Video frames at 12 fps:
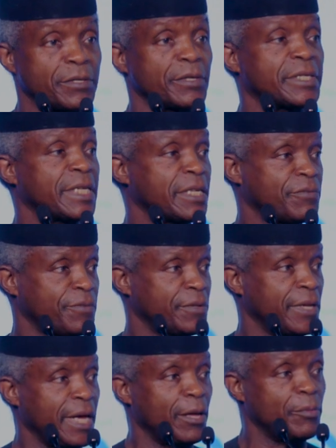a
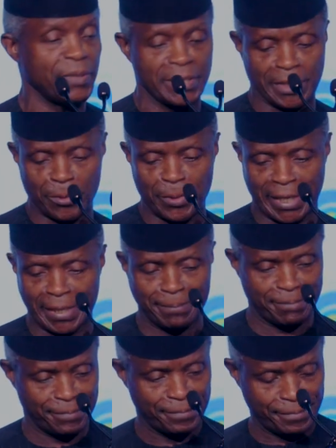successful LPG week.
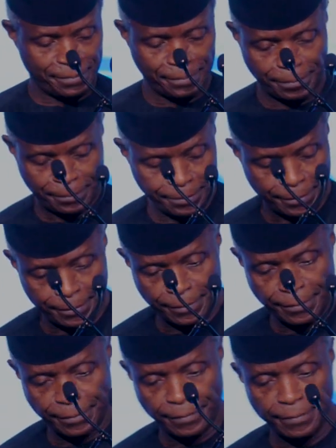
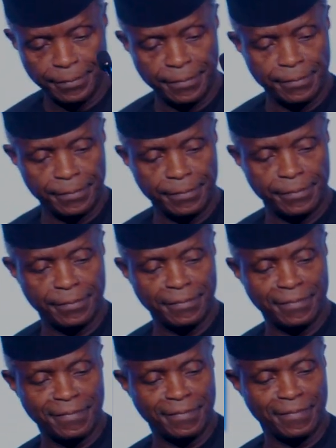Your Excellency,
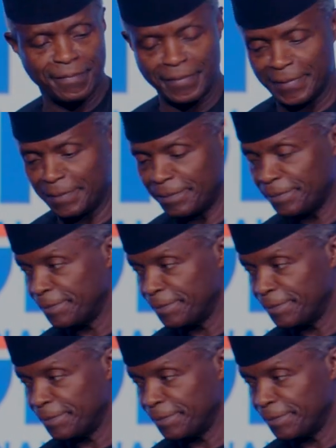Mr. Yemi